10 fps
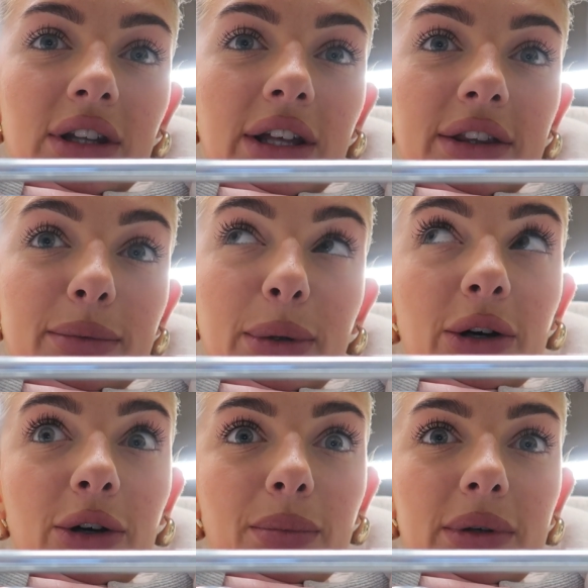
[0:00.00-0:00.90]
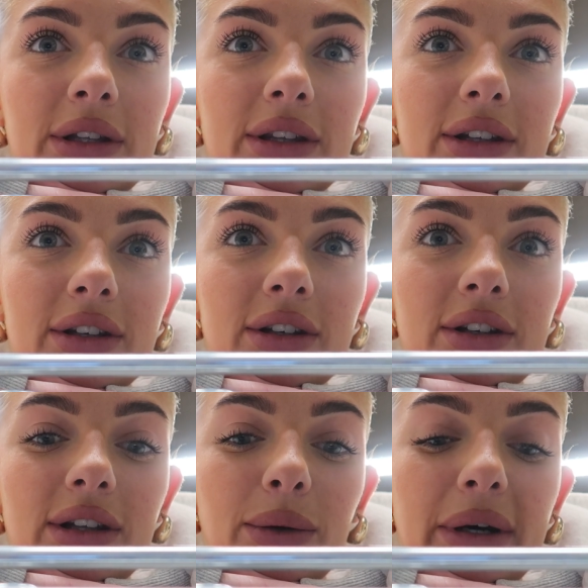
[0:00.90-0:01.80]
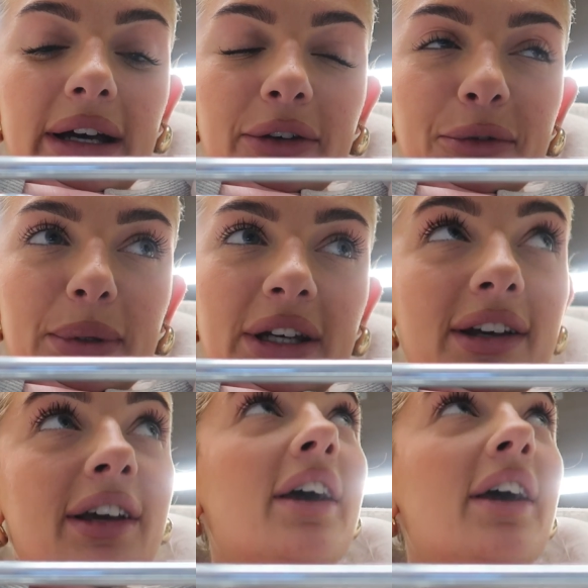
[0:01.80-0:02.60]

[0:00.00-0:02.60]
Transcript: like to pick up in the like warehouse bit.